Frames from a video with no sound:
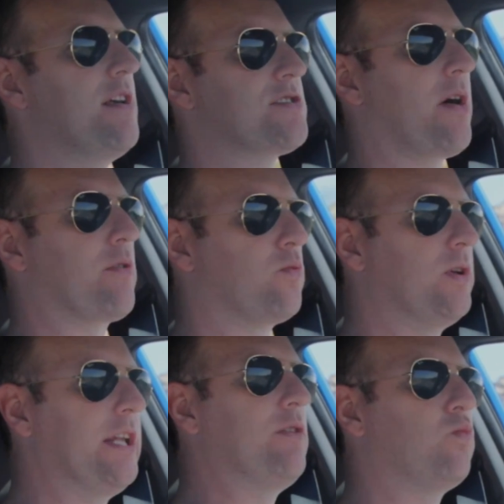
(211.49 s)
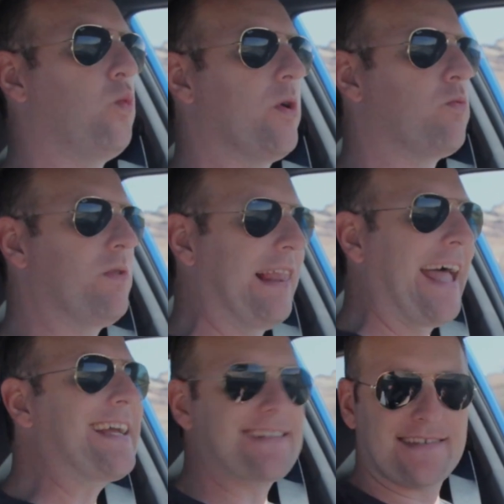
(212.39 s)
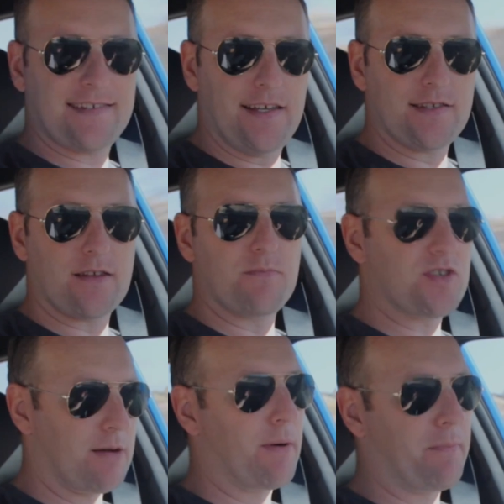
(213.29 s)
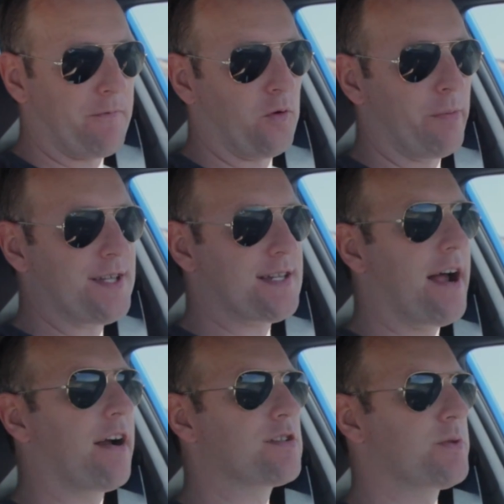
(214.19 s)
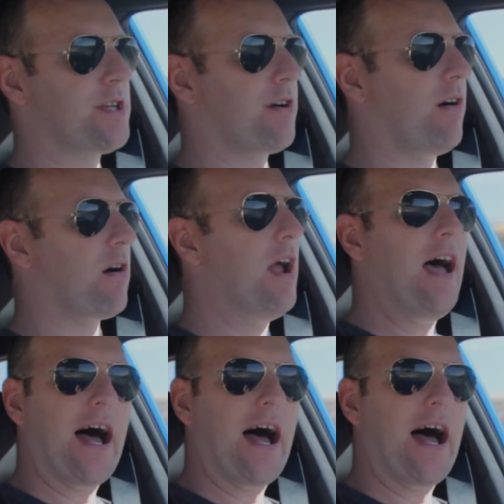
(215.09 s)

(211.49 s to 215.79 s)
so I really would like to see some summer performance tires with the car.